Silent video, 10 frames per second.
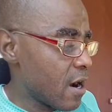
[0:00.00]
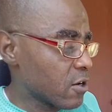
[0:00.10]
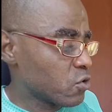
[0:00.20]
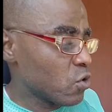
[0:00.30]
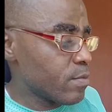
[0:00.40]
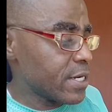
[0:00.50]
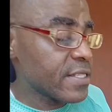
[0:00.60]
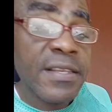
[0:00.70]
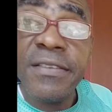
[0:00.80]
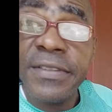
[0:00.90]
October
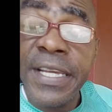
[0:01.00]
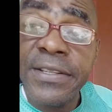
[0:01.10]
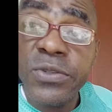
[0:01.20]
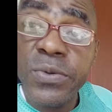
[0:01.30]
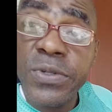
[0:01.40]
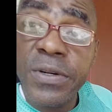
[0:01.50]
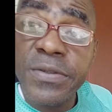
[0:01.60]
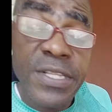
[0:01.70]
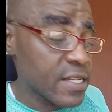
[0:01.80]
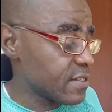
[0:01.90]
the 10th,
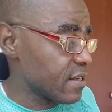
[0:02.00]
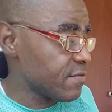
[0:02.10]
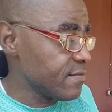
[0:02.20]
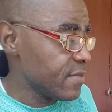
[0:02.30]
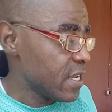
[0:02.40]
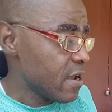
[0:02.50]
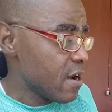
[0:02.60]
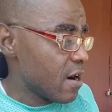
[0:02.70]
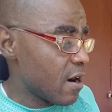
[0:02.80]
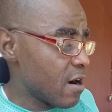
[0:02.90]
2007,
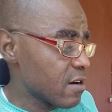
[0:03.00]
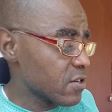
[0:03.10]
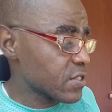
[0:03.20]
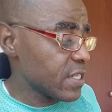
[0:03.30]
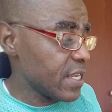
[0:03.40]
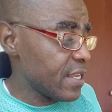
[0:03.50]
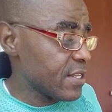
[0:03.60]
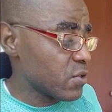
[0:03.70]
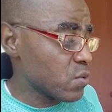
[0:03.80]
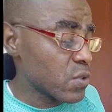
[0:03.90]
August the
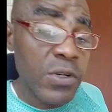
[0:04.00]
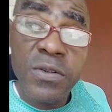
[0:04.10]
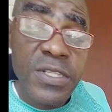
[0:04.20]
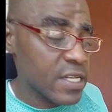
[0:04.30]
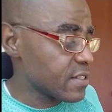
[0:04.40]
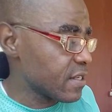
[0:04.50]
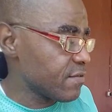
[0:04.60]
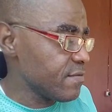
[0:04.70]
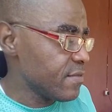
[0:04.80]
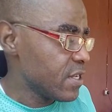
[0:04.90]
8th,
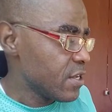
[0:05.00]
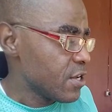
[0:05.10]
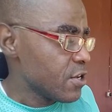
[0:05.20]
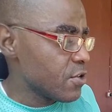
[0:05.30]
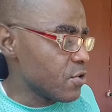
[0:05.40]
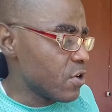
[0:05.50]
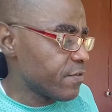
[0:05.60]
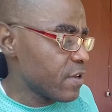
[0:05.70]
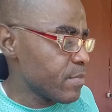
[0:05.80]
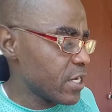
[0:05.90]
2007,
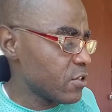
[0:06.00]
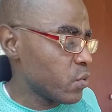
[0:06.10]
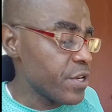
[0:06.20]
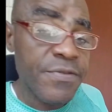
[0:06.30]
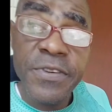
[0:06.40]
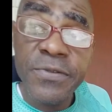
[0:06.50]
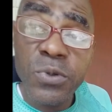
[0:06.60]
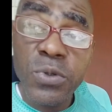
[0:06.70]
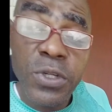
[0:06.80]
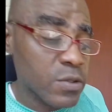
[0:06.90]
November the 25th,
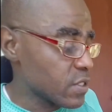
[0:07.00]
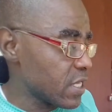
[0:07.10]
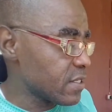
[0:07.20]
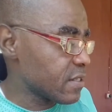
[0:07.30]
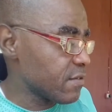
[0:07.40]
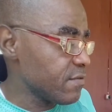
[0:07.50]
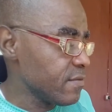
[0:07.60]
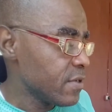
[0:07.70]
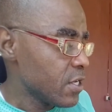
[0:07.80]
2007,